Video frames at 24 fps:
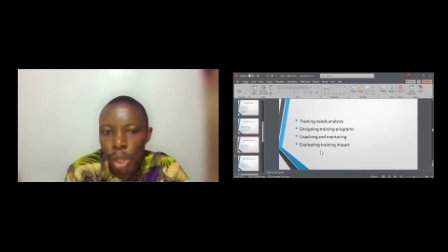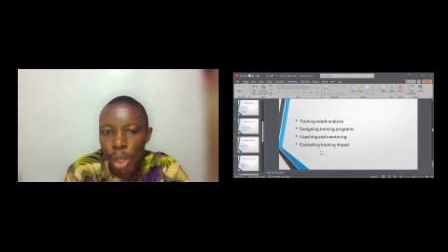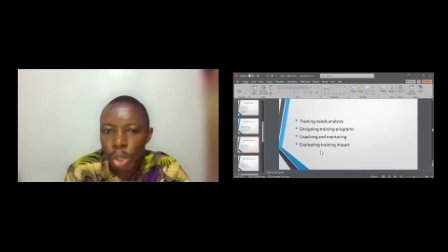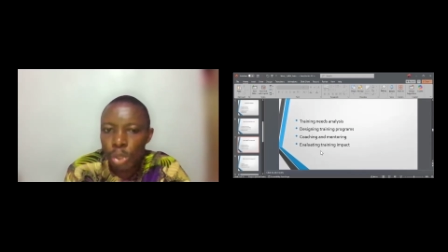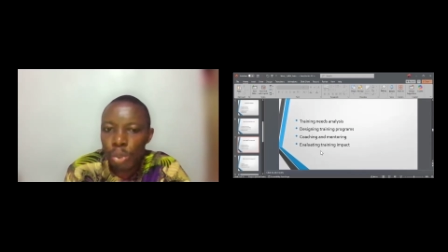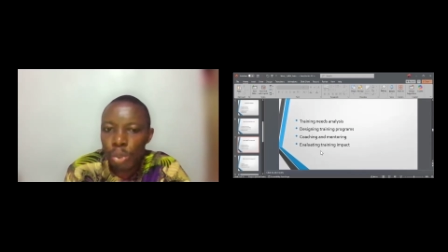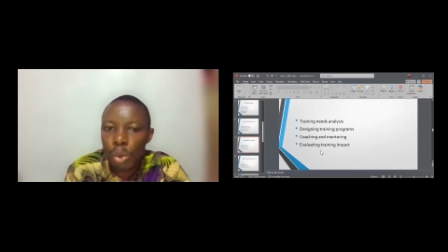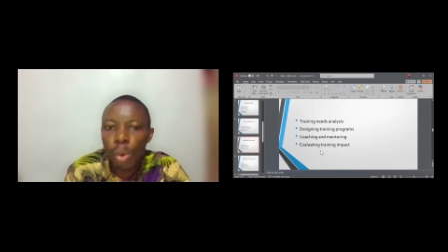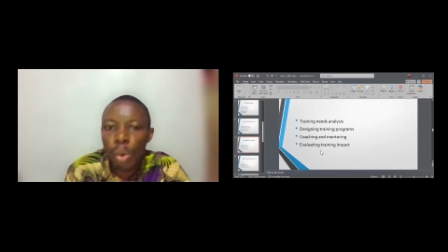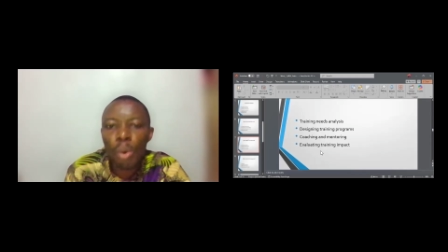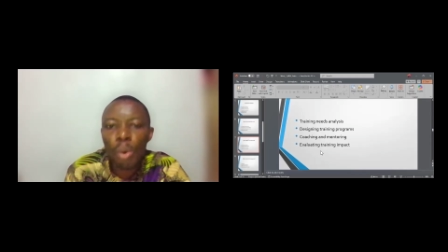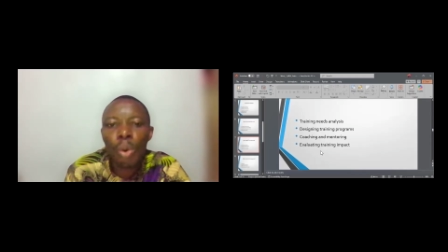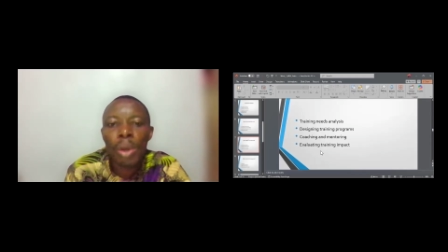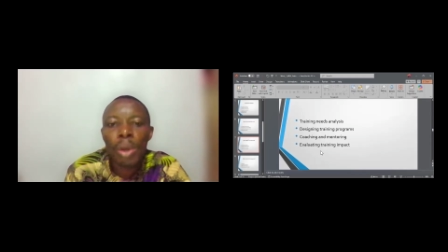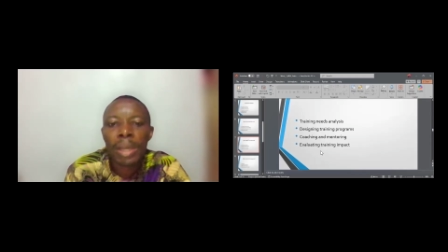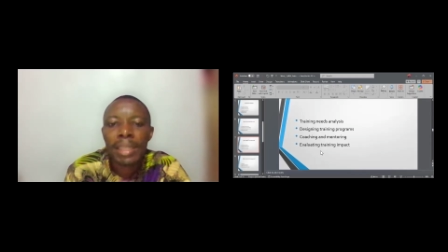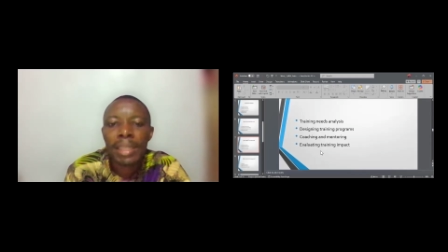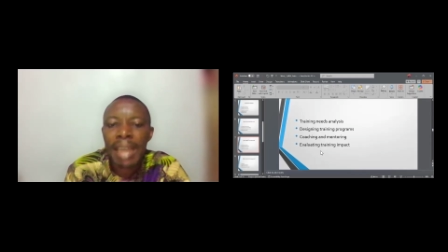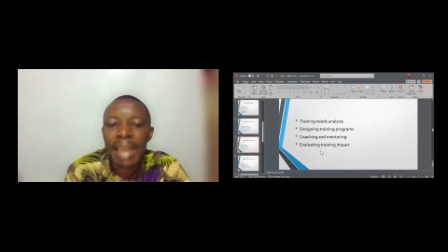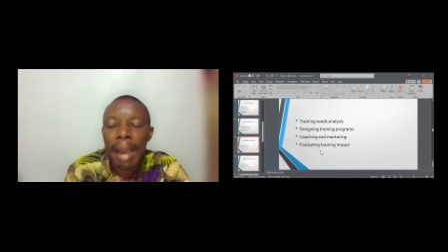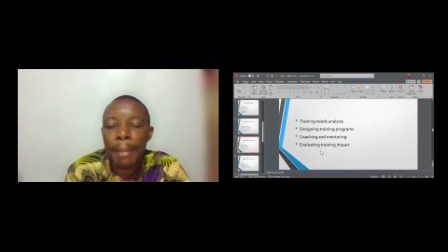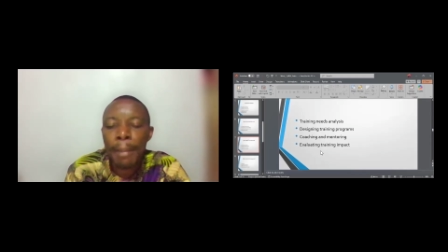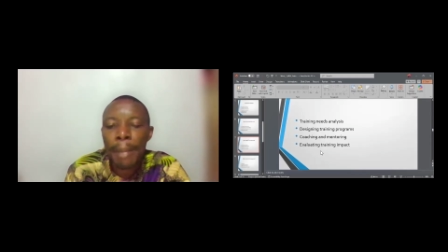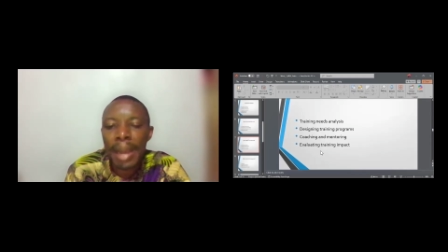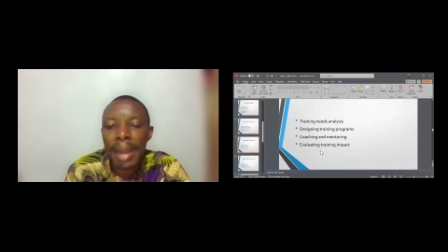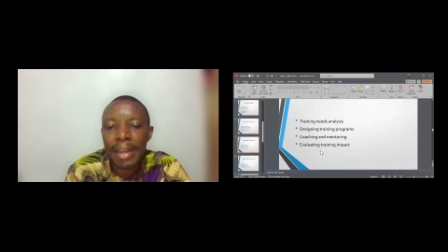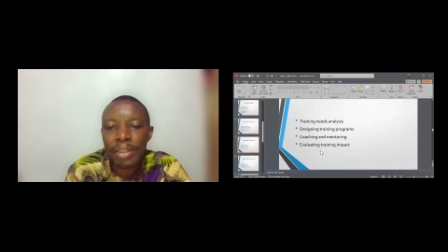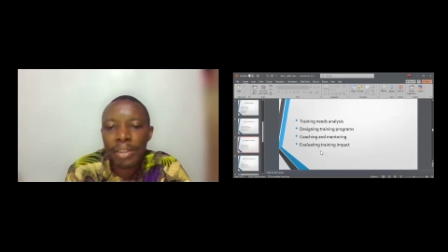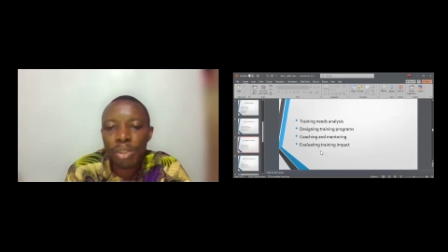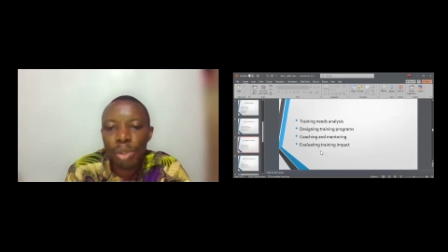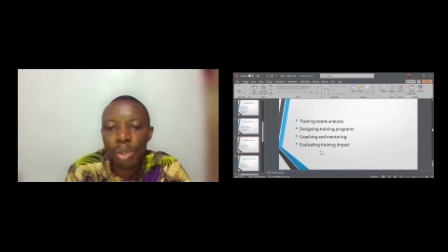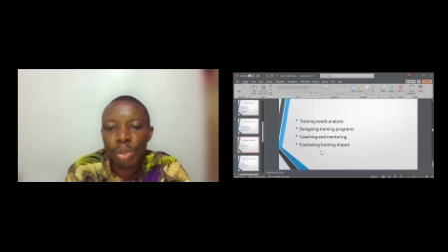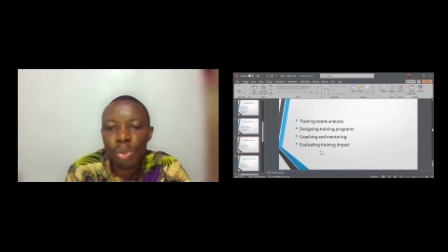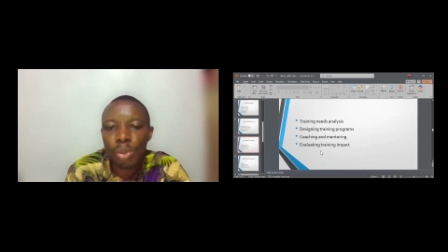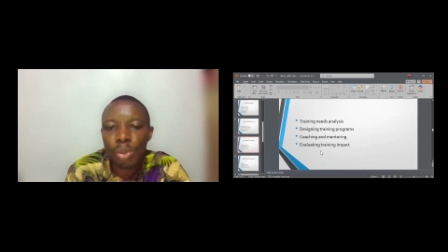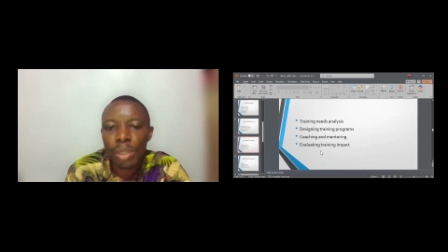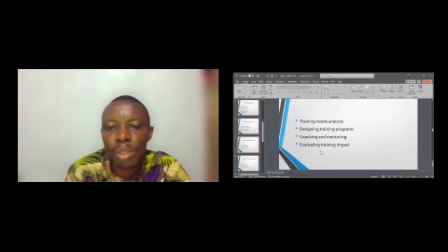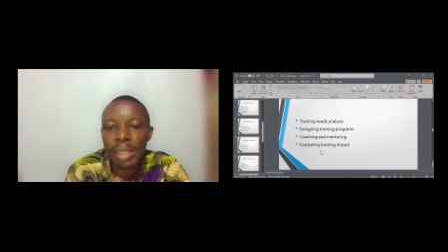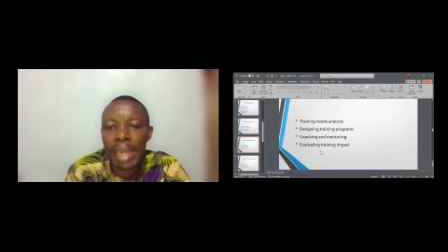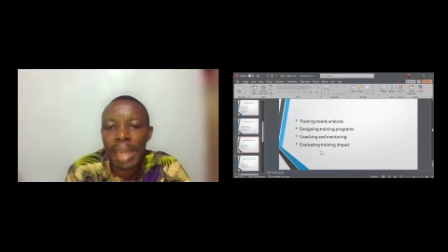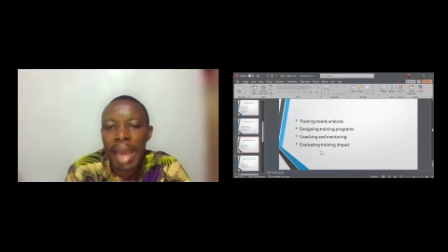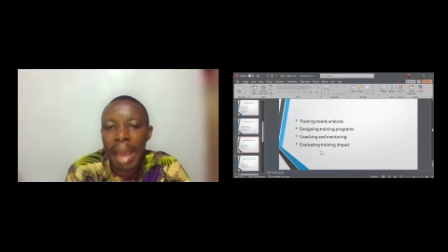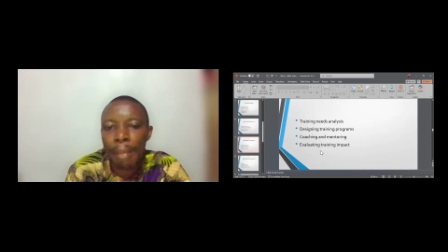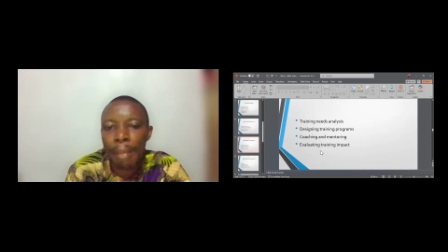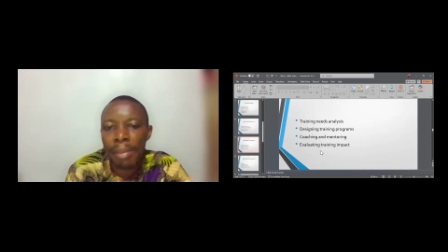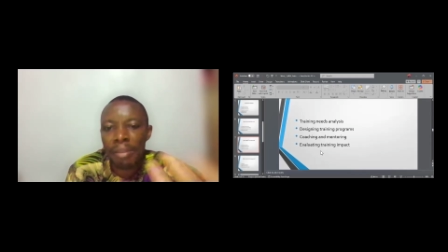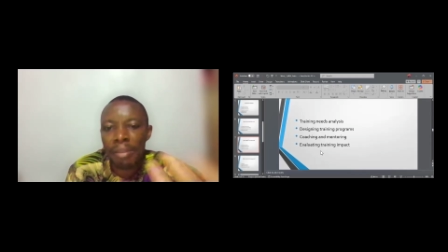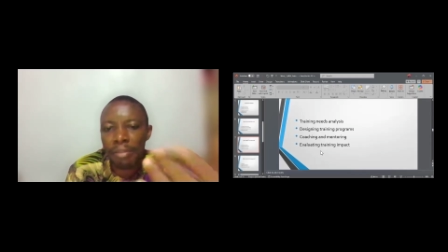So thereby so doing,
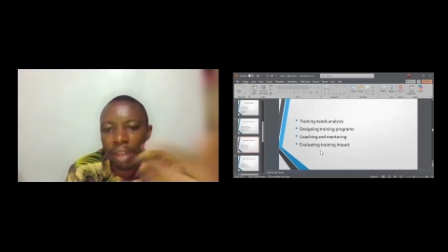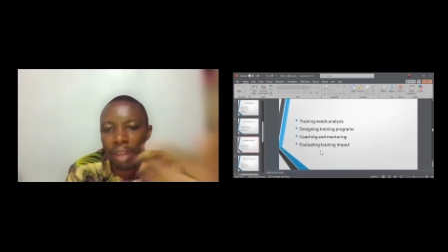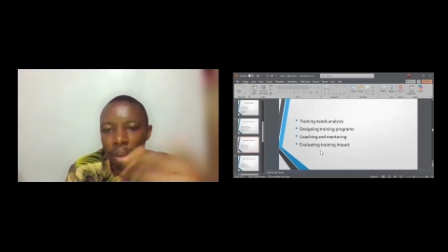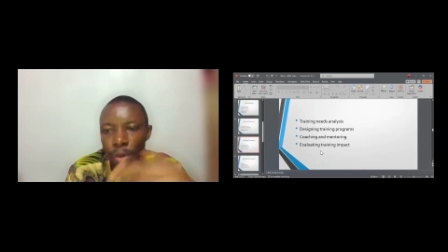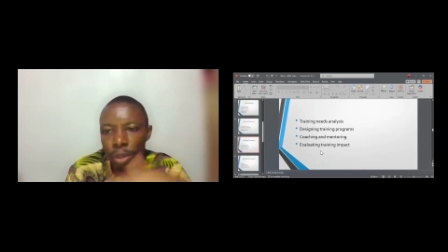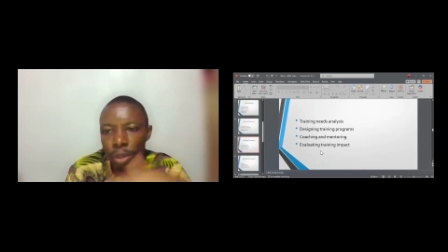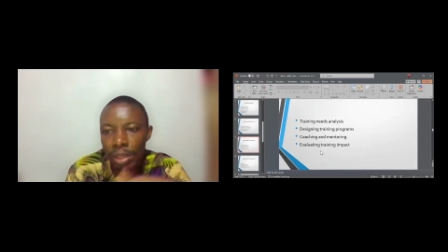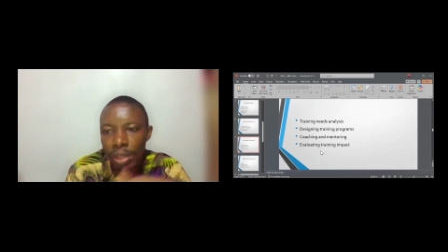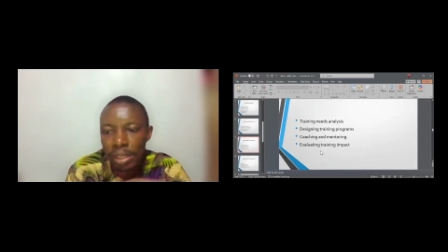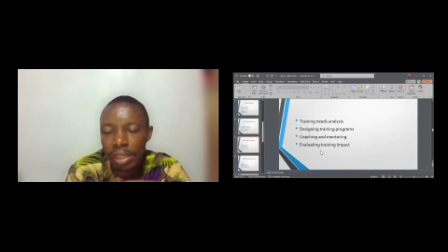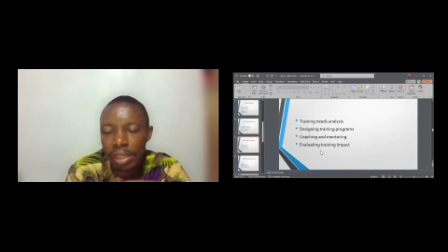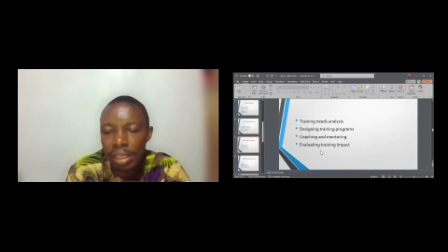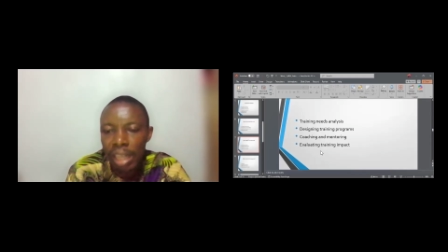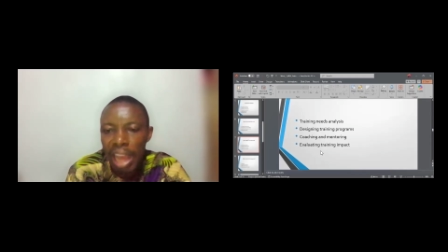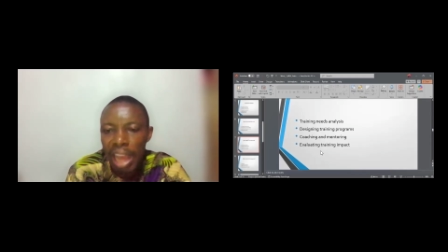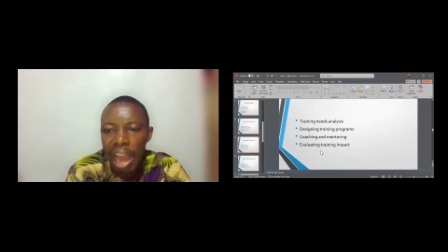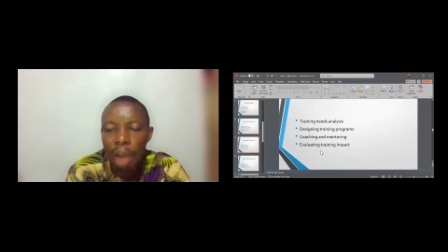I'm evaluating.